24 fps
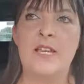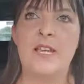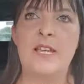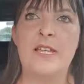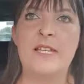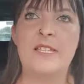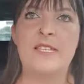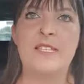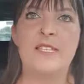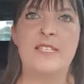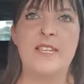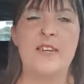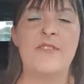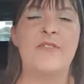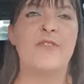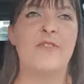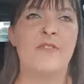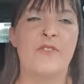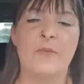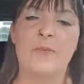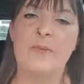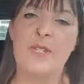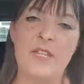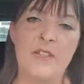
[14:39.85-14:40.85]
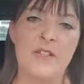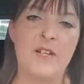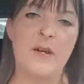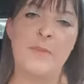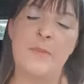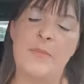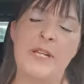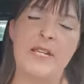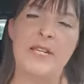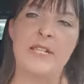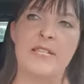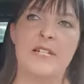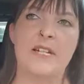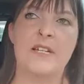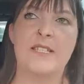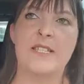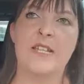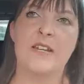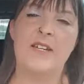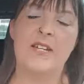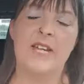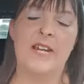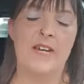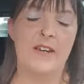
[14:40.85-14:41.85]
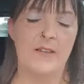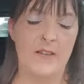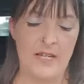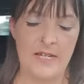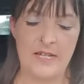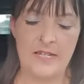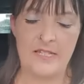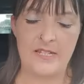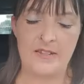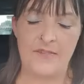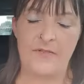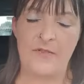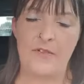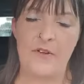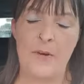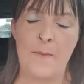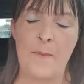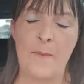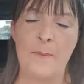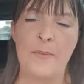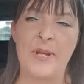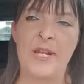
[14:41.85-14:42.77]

is different from the other companies, and I'll tell you how that is different,